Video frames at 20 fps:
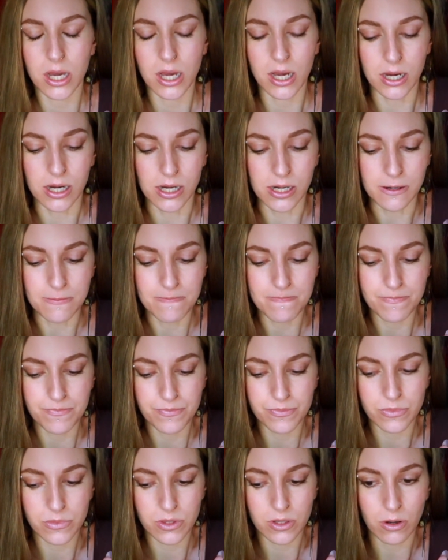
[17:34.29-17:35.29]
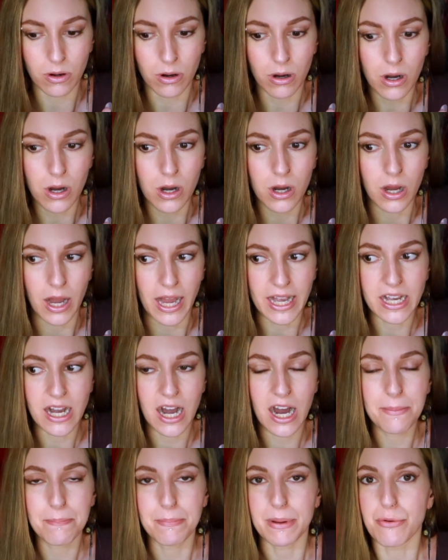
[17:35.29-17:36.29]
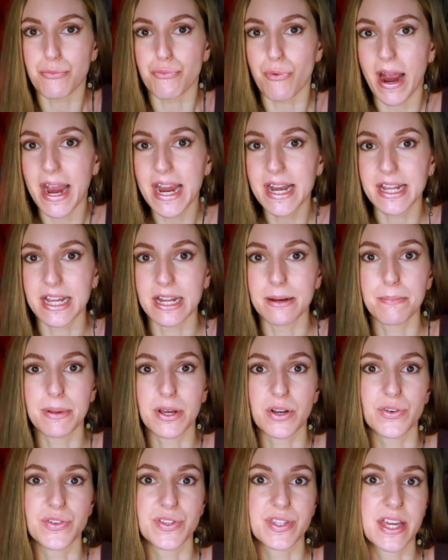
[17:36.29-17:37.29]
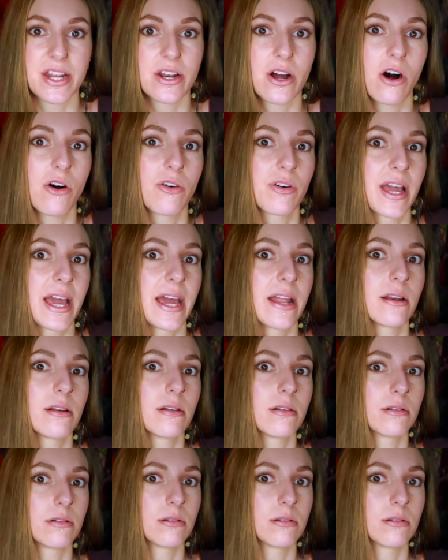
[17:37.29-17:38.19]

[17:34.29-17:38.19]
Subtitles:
I can't be radiant because then I'll get